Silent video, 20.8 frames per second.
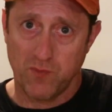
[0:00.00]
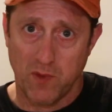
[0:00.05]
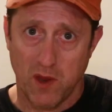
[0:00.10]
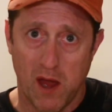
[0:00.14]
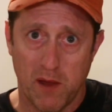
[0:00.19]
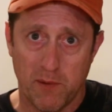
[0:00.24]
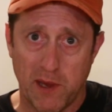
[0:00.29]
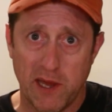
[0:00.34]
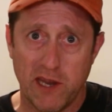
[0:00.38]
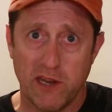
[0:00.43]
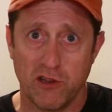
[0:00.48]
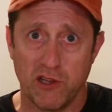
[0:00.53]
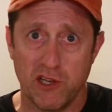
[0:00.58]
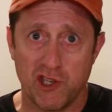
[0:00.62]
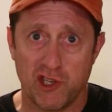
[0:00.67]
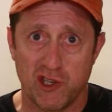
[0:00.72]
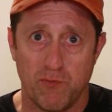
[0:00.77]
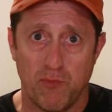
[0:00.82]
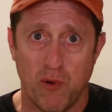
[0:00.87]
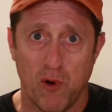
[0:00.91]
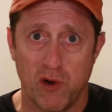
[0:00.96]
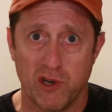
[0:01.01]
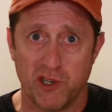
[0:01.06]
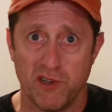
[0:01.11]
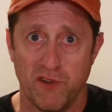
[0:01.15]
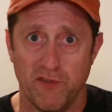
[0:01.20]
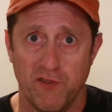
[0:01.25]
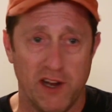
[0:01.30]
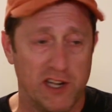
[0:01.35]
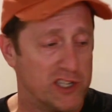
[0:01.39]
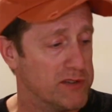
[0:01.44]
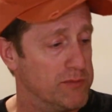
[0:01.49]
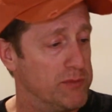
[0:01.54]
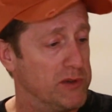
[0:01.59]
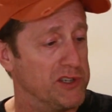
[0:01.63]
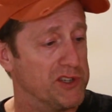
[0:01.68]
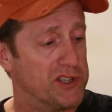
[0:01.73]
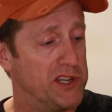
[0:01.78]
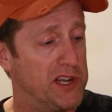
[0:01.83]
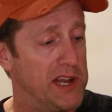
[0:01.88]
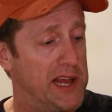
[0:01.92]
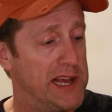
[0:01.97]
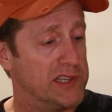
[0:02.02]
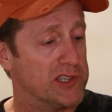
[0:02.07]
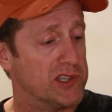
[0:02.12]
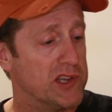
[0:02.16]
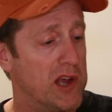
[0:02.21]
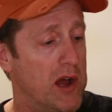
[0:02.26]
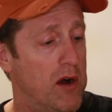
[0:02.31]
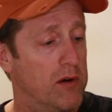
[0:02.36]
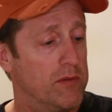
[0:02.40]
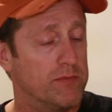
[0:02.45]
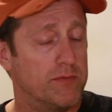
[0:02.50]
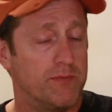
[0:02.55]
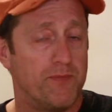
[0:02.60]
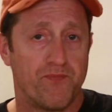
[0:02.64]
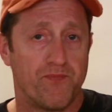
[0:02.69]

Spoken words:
I'm getting at least a portion of vegetables today, so